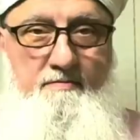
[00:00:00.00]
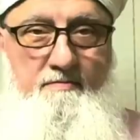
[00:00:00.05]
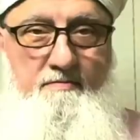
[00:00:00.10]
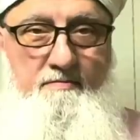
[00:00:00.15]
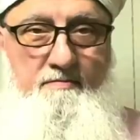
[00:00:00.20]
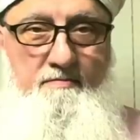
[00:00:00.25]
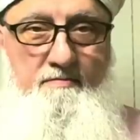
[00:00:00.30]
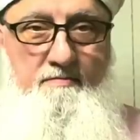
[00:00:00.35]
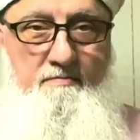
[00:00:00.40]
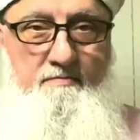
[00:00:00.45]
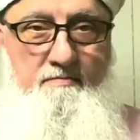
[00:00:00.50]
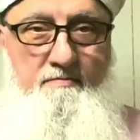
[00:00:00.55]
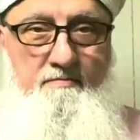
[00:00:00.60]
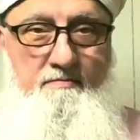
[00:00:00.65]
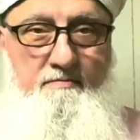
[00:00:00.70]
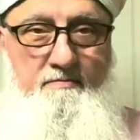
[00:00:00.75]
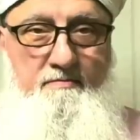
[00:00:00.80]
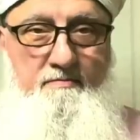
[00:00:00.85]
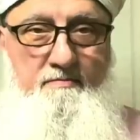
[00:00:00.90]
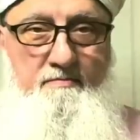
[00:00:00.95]

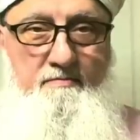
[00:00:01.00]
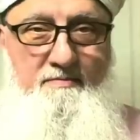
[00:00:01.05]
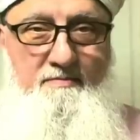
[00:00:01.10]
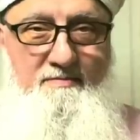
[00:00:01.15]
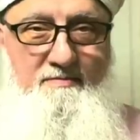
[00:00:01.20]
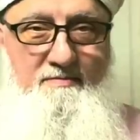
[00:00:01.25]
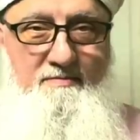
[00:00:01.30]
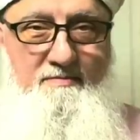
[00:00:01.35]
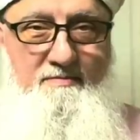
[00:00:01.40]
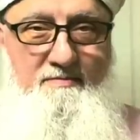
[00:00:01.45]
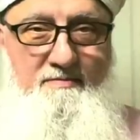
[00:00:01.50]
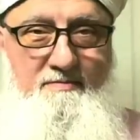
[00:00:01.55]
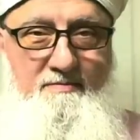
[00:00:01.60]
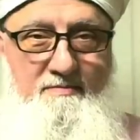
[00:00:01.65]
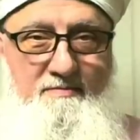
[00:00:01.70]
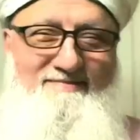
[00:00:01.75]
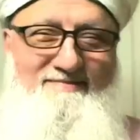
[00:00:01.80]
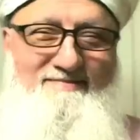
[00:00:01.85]
[no speech]